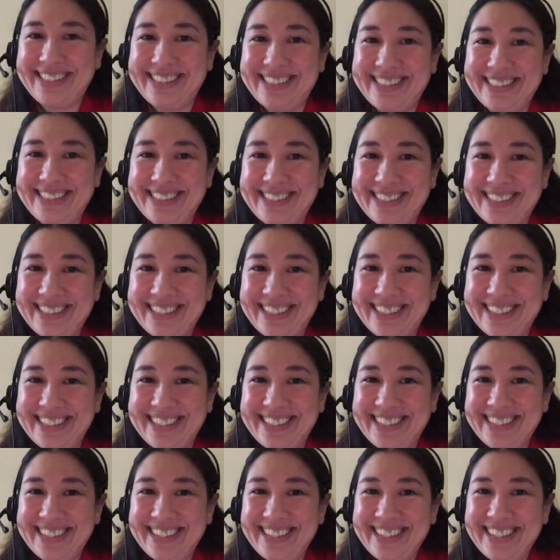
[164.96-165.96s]

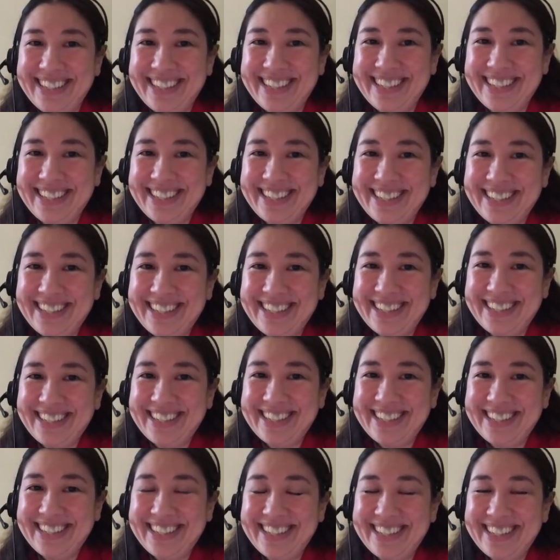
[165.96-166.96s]

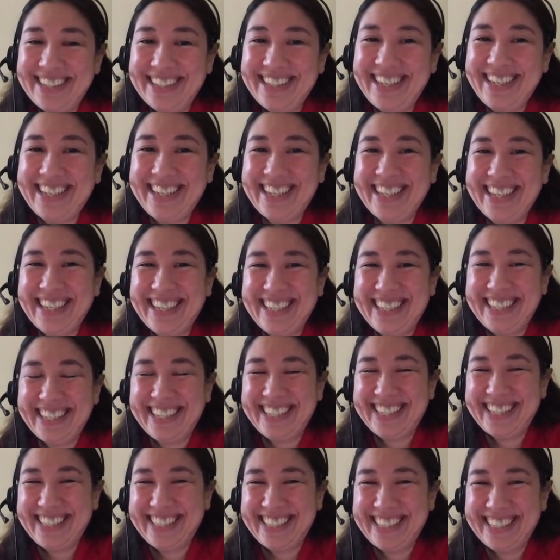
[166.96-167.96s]

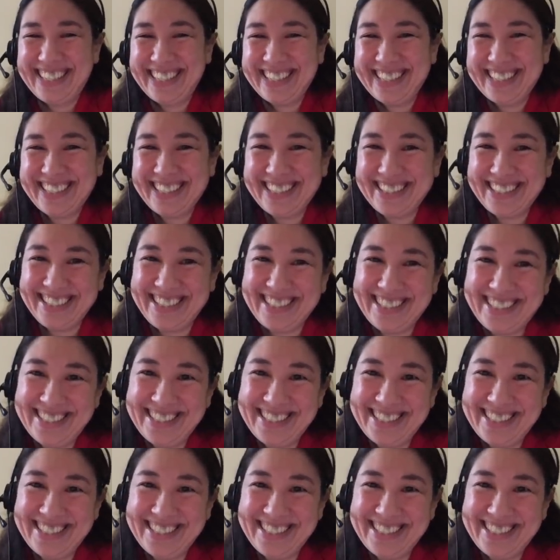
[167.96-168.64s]
(not speaking)